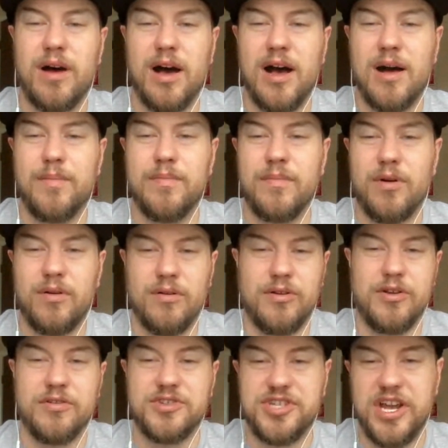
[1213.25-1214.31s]
or
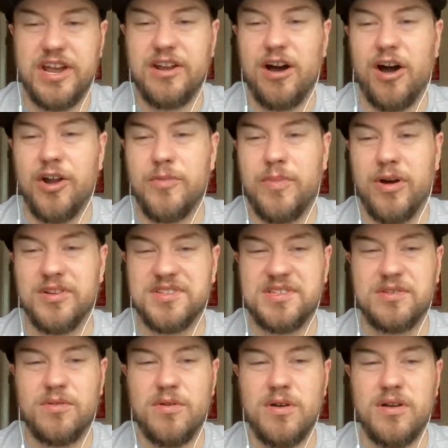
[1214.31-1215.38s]
your chain auto parts
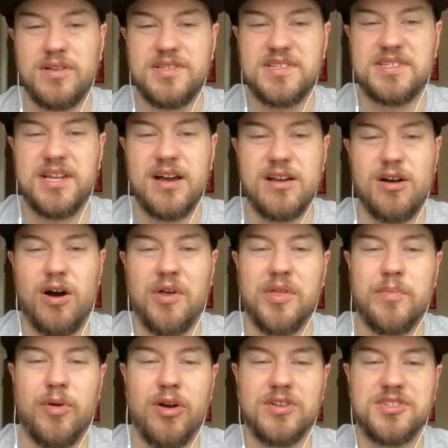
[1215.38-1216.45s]
store to stock all
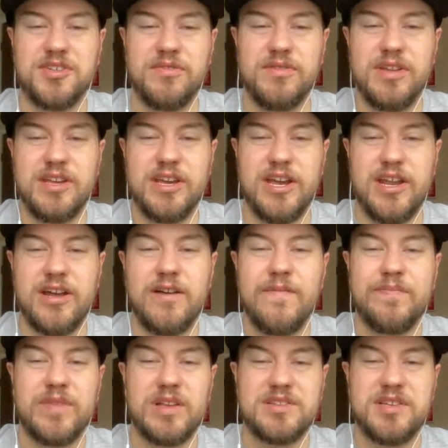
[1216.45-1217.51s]
the parts you need.
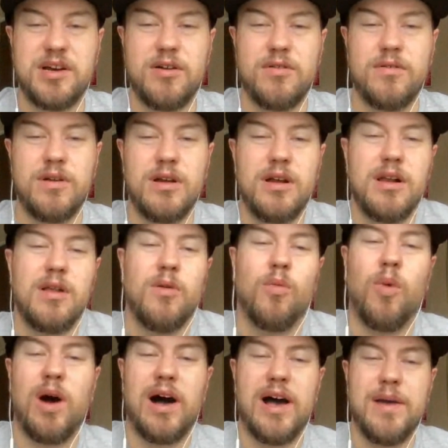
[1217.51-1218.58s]
So
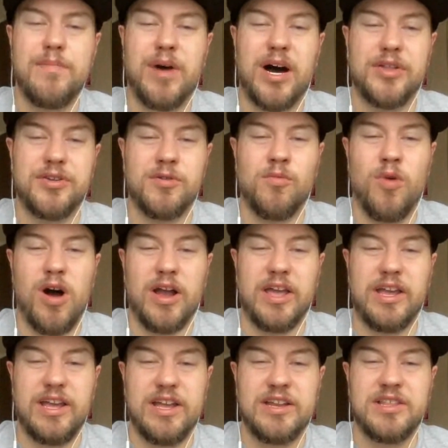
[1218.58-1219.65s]
why bother
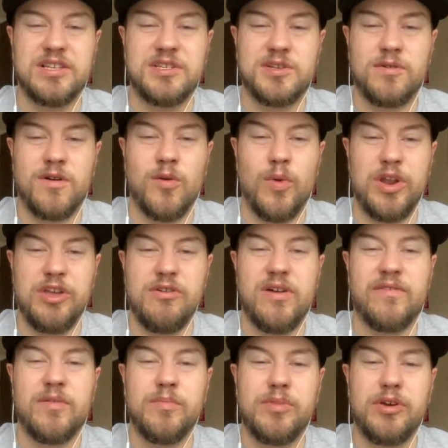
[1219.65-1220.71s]
walking into the store when you
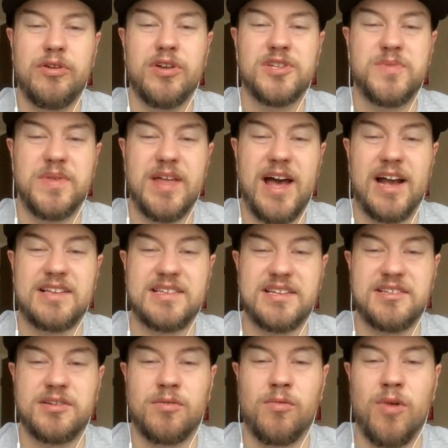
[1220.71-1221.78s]
have computers with
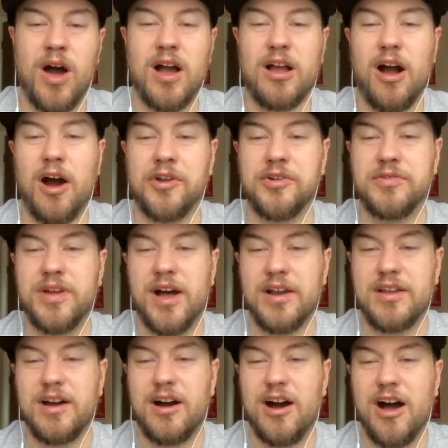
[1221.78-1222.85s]
access to
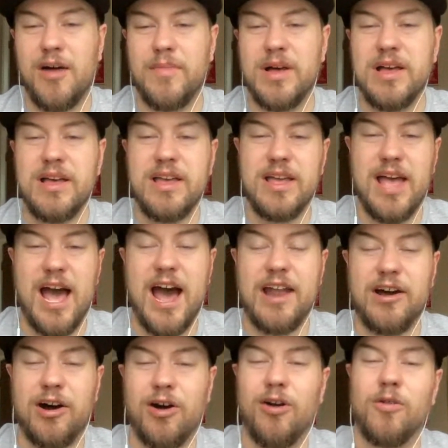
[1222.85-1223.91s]
rockauto.com at
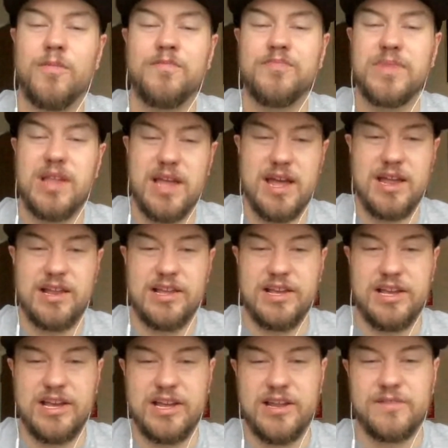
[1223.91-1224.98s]
home and
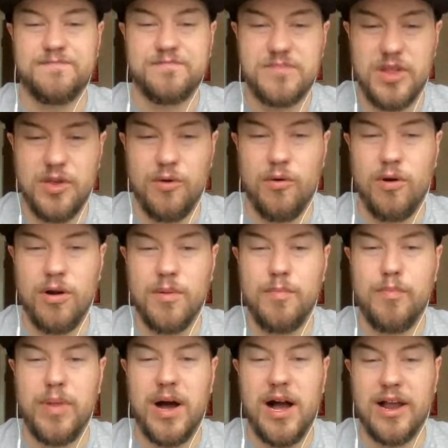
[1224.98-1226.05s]
in your
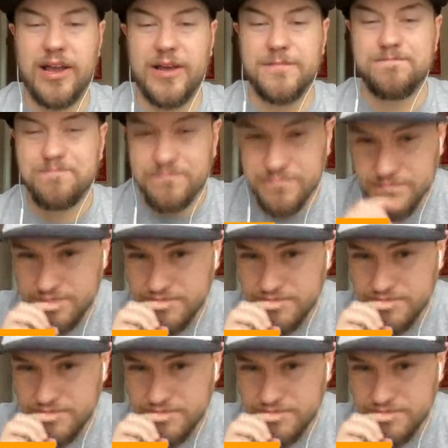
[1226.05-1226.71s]
pocket?